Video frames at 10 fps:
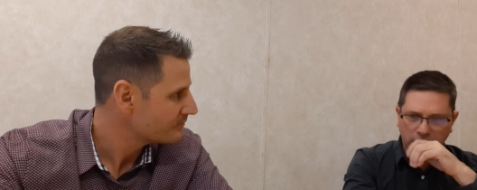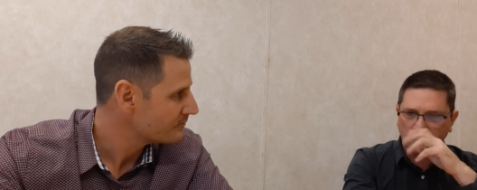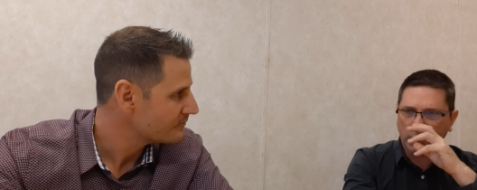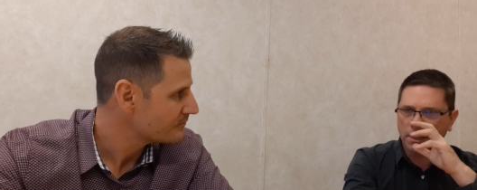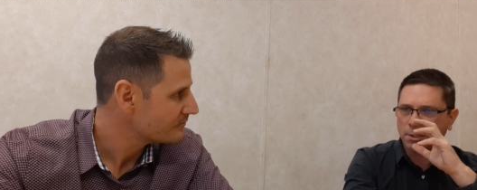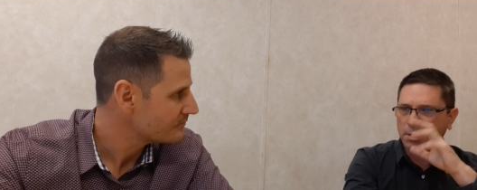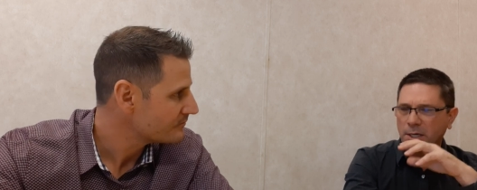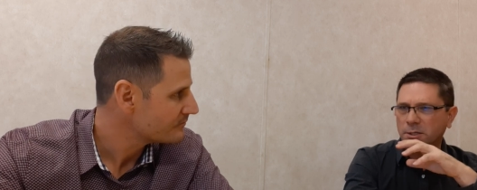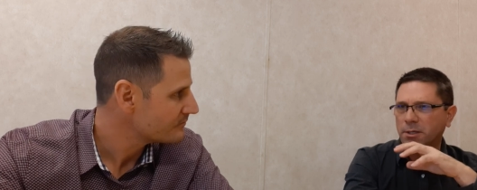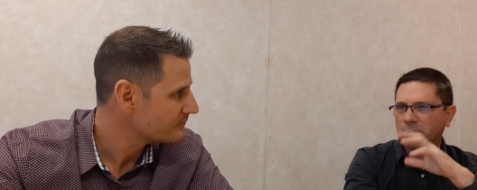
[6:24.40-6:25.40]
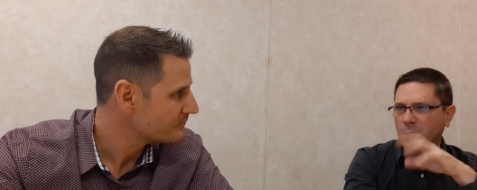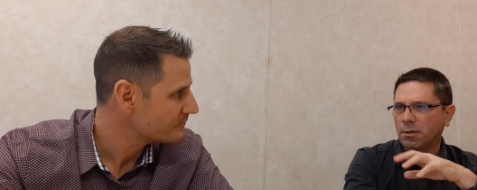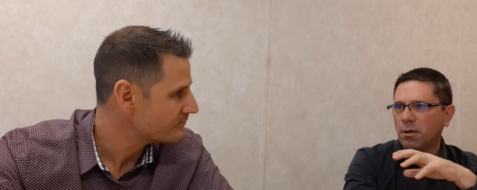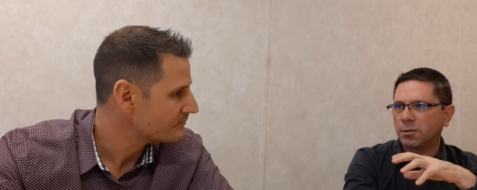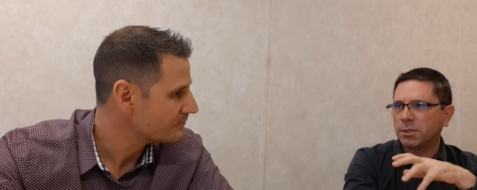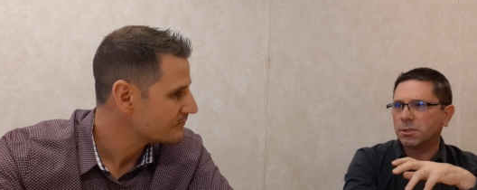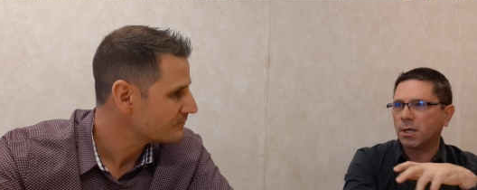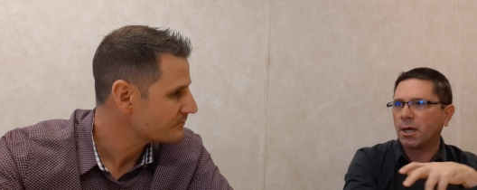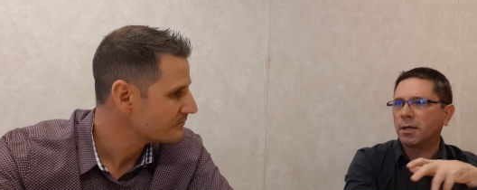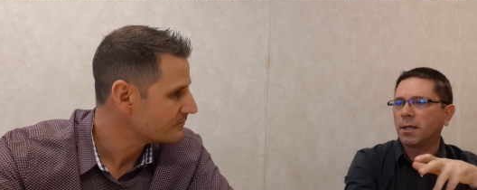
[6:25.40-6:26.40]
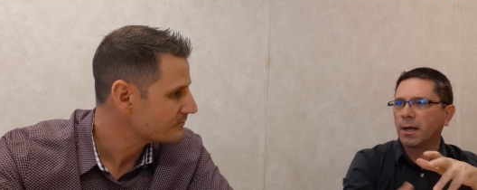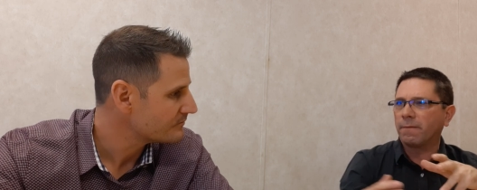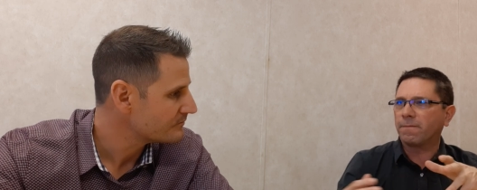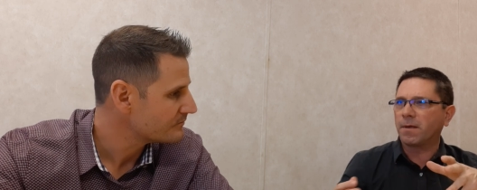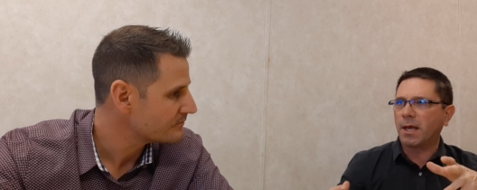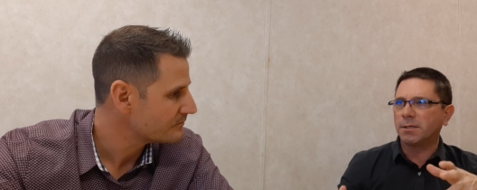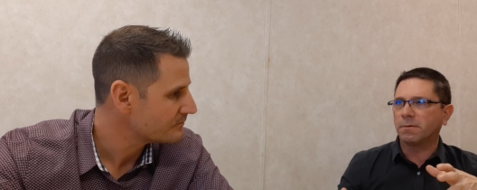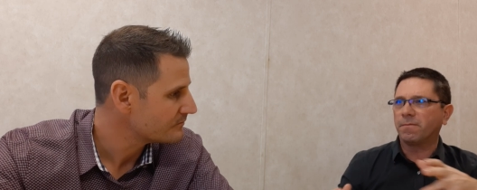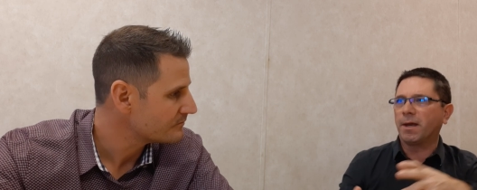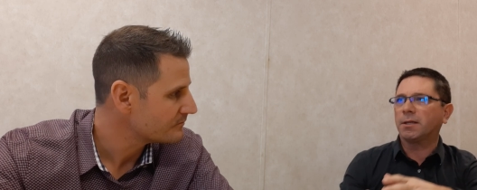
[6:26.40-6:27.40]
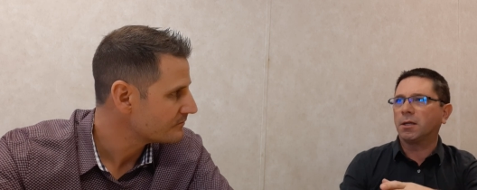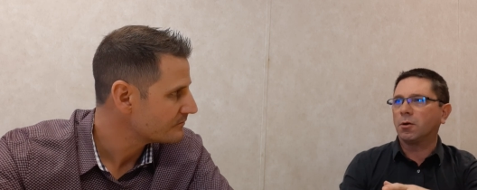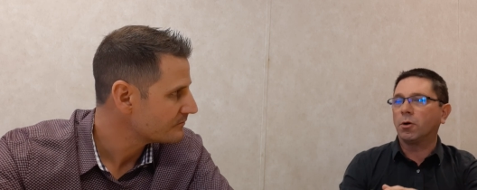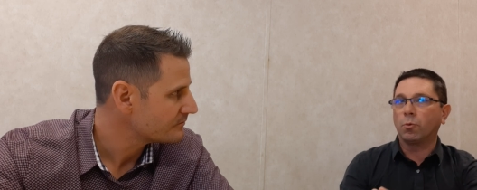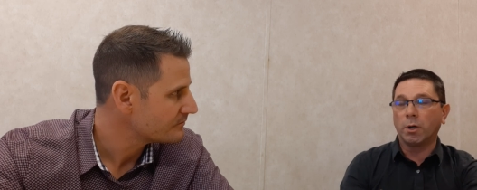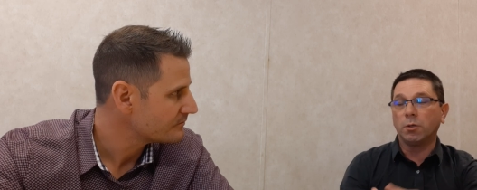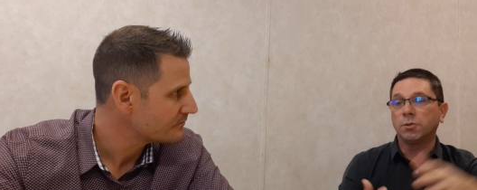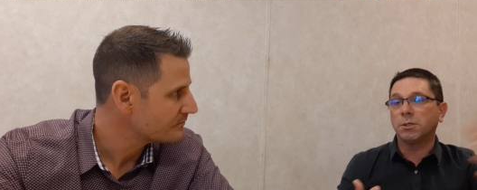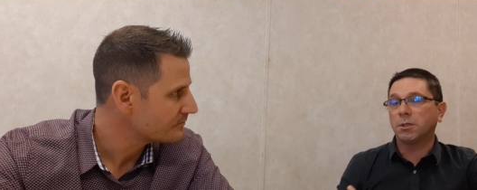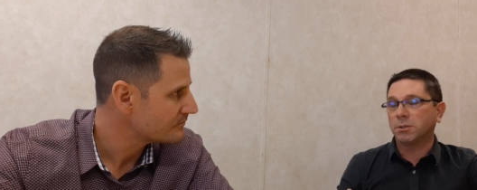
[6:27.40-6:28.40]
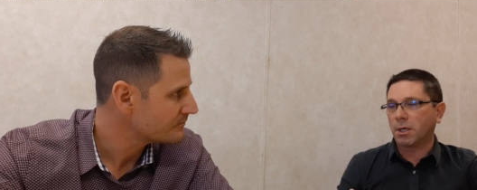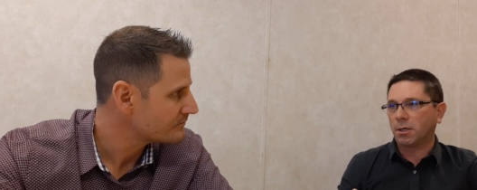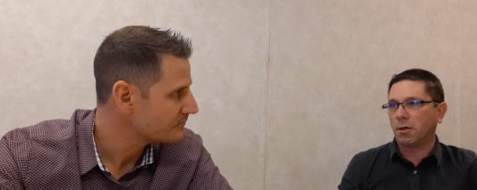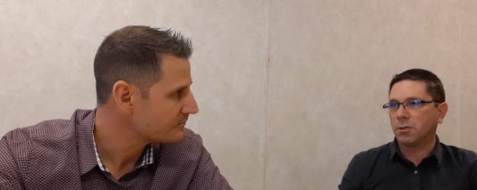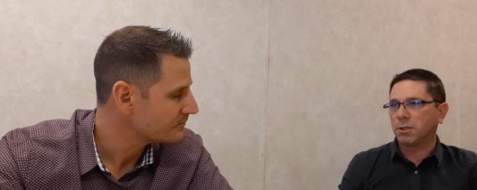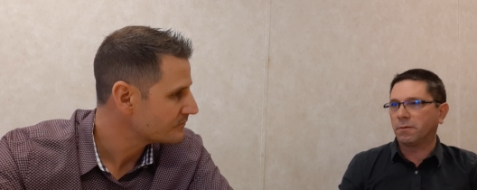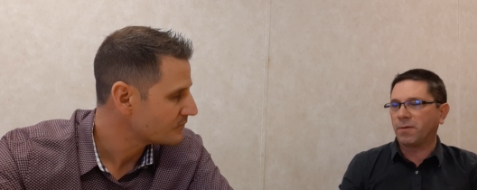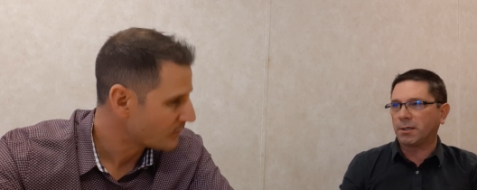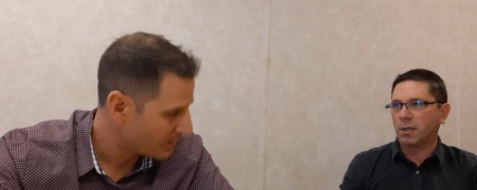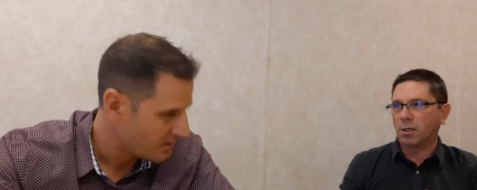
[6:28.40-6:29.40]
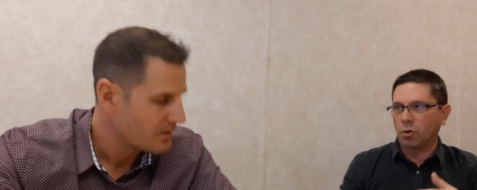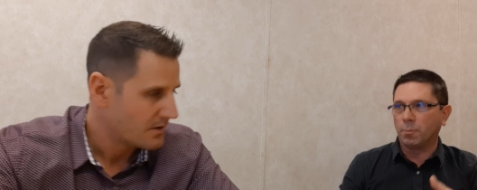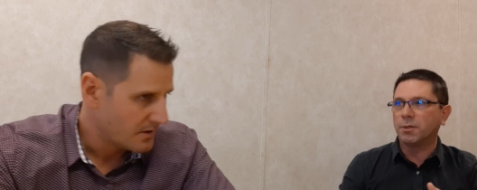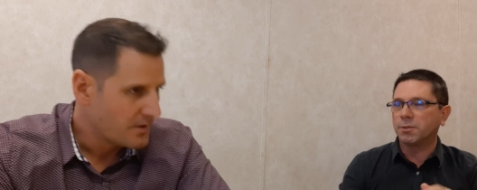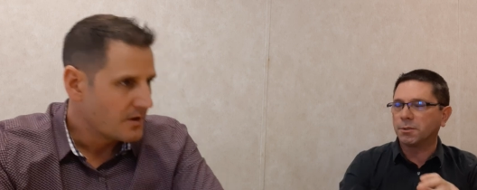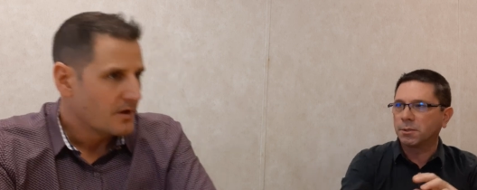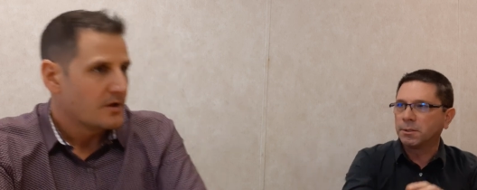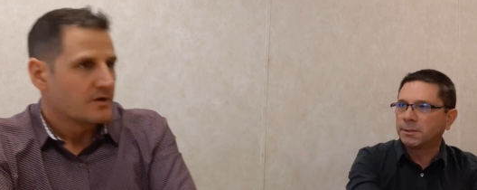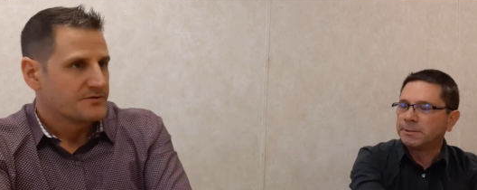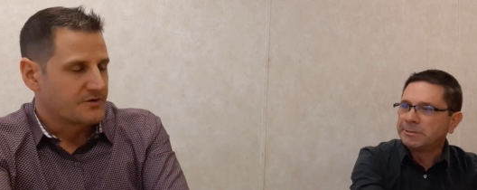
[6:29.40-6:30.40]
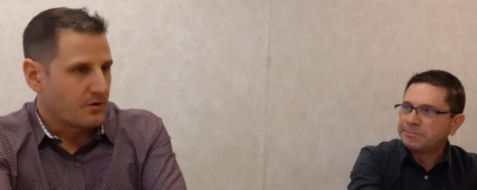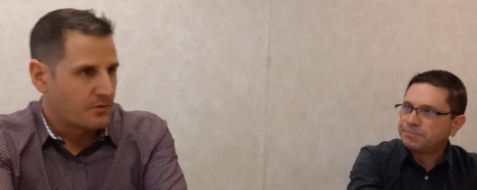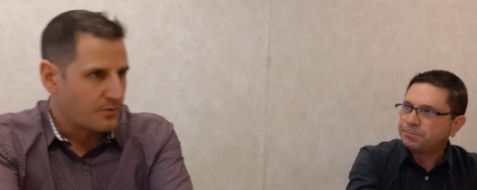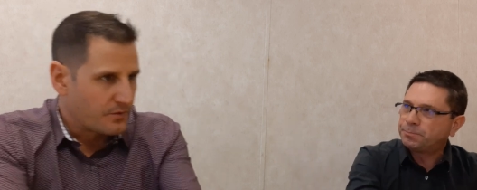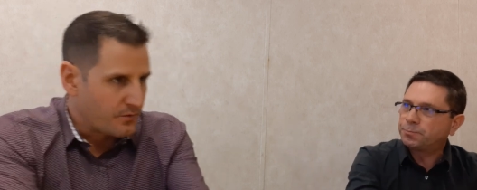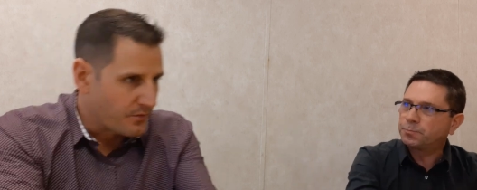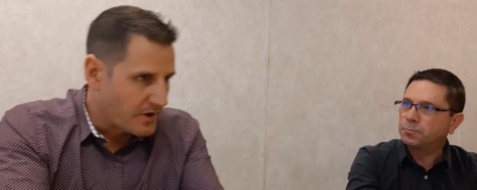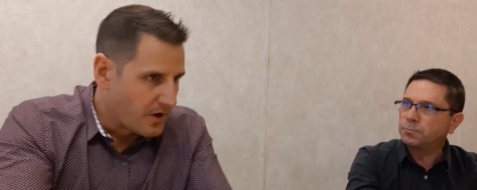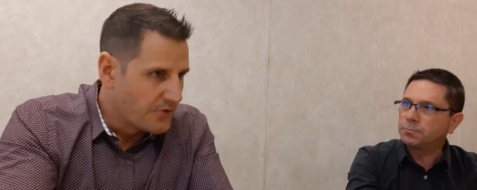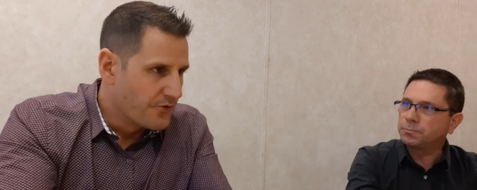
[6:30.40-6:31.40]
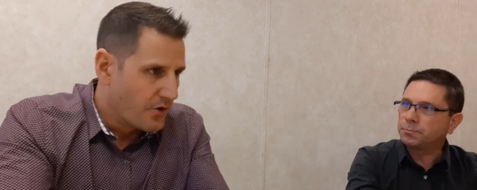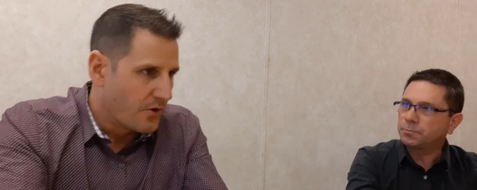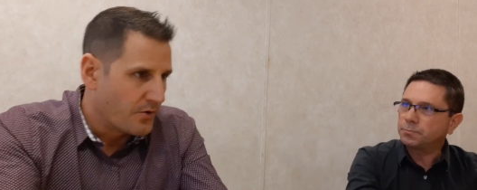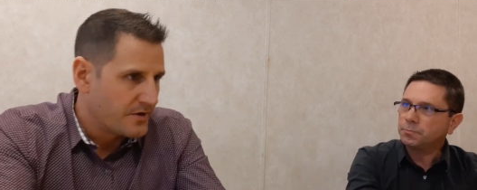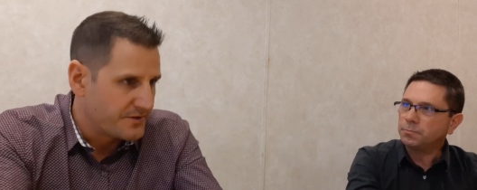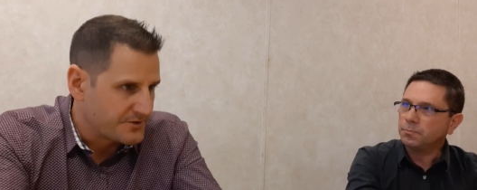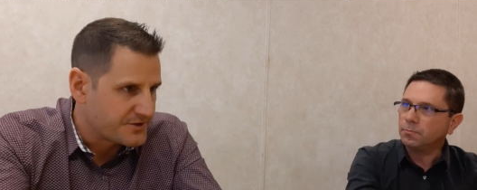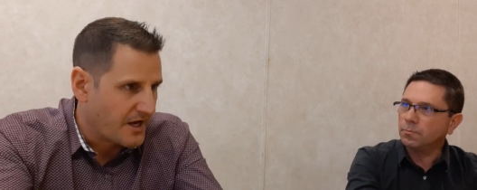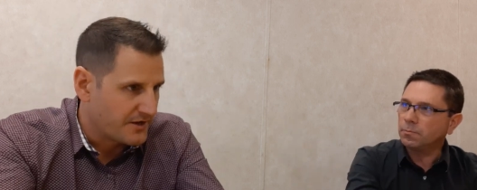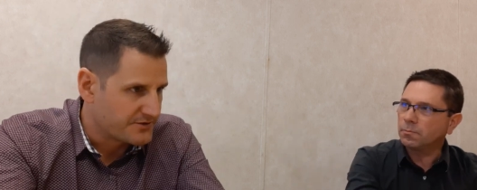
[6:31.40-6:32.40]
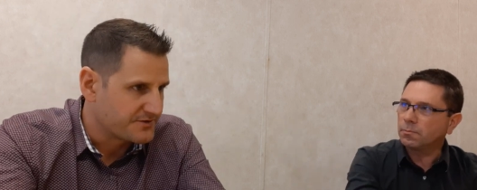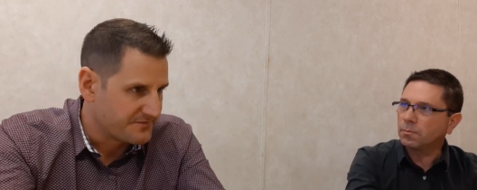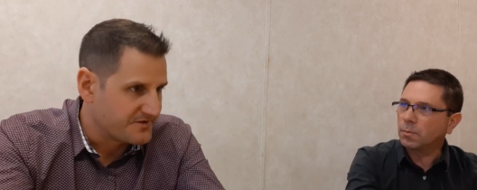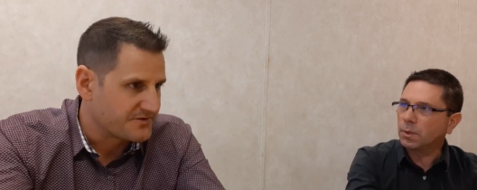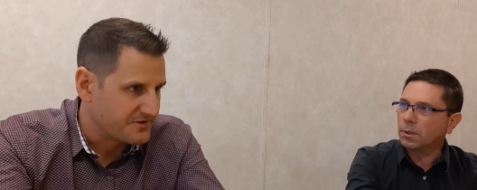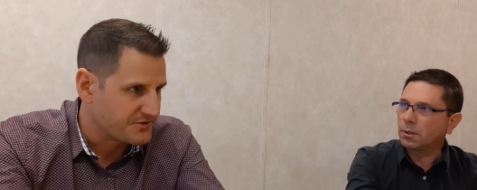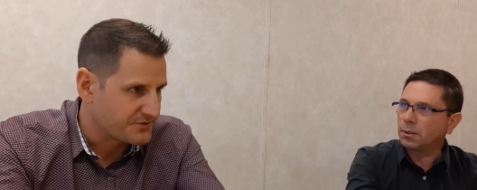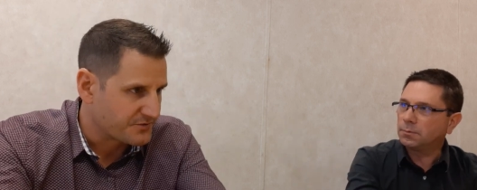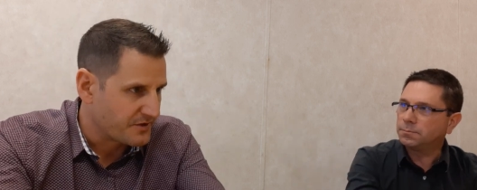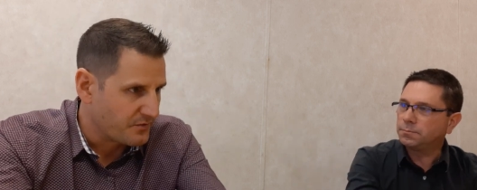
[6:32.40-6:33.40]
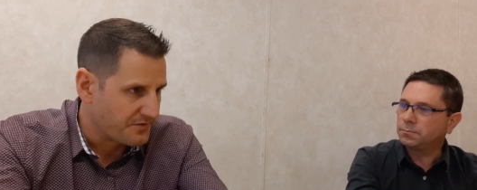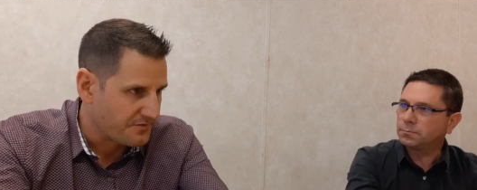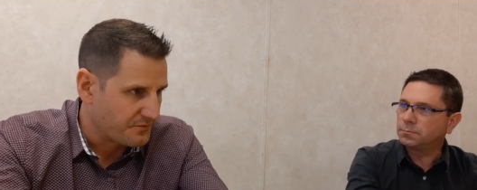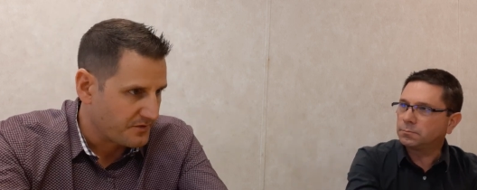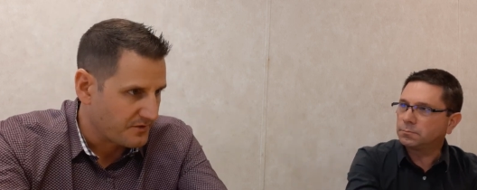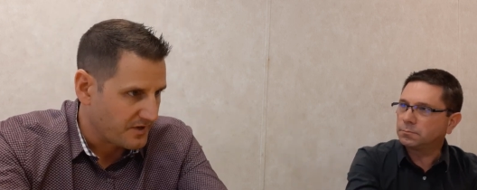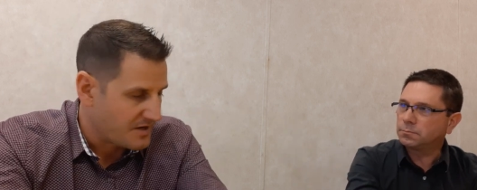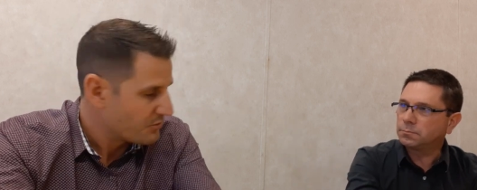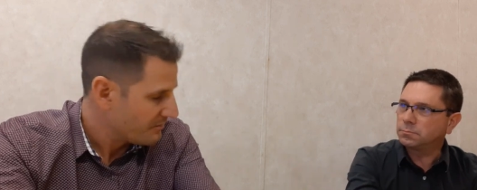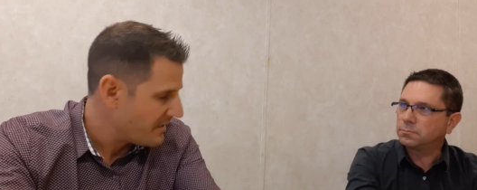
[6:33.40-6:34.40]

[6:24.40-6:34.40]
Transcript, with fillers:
Speaker 1: What has changed on the technology side that has affected, or where you see the technology affecting your business?
Speaker 2: So we all know the challenges of this industry with labor and